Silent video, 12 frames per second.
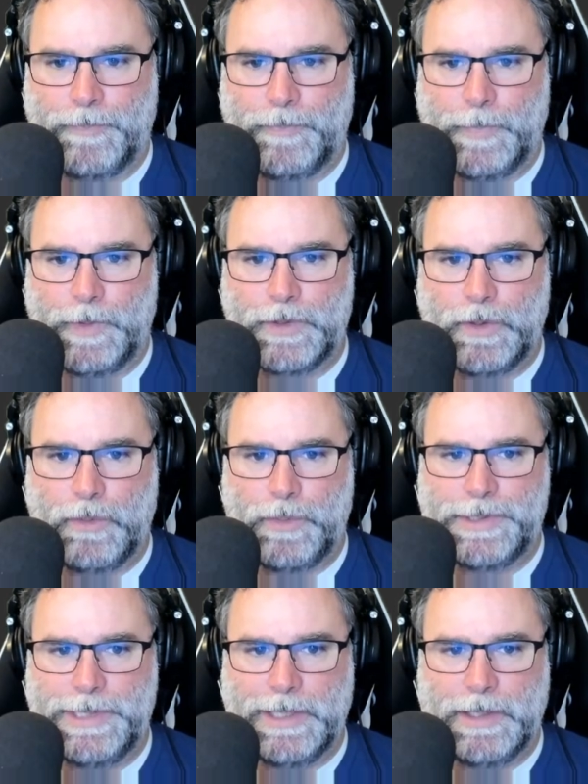So we're
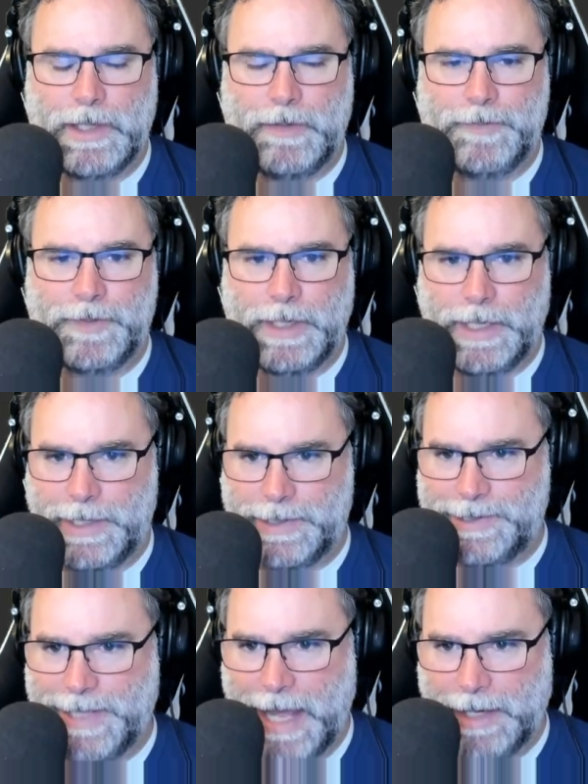seeing a lot of
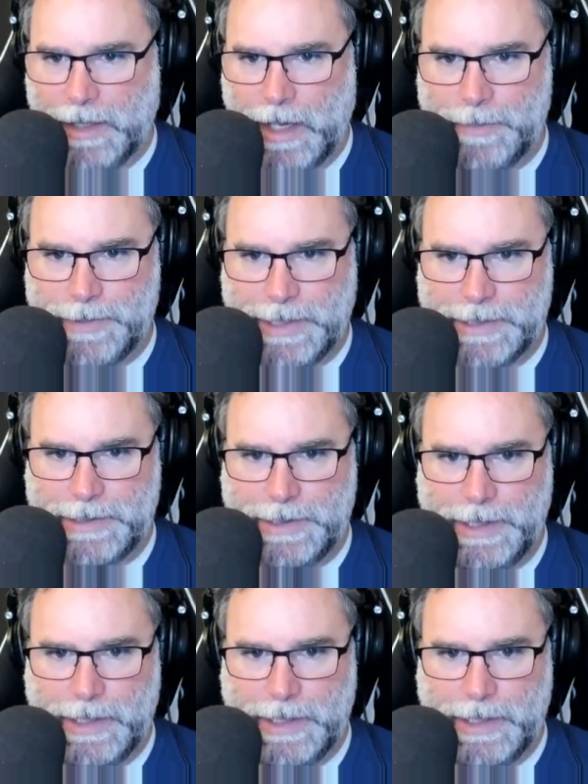static objects here